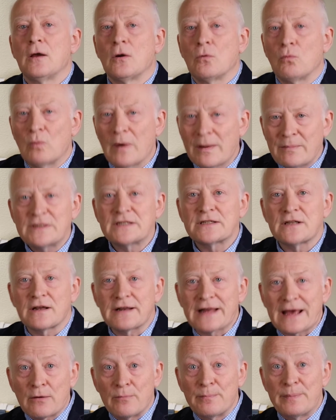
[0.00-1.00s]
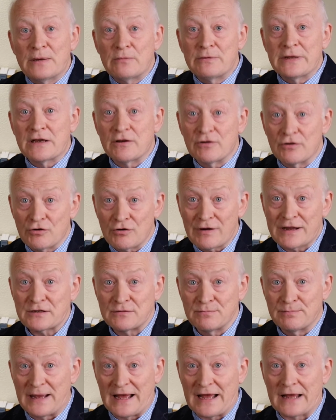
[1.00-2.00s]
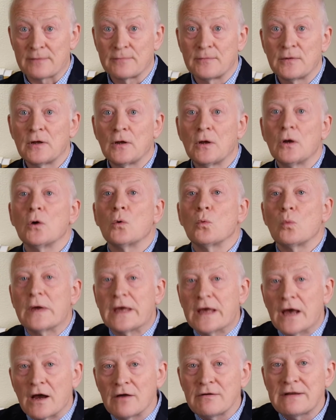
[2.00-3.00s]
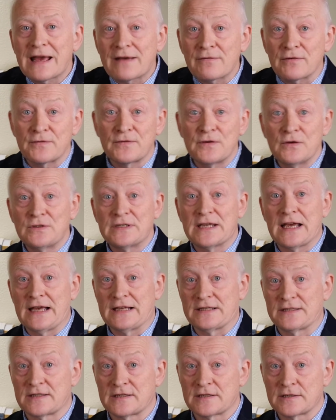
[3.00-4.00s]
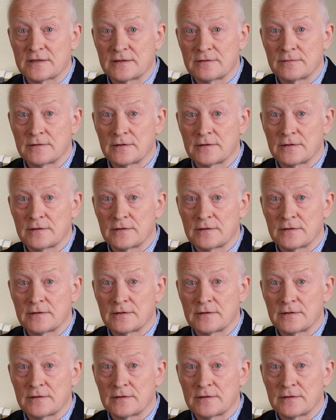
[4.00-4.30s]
When we start out building a regression pack, we only have a few tests.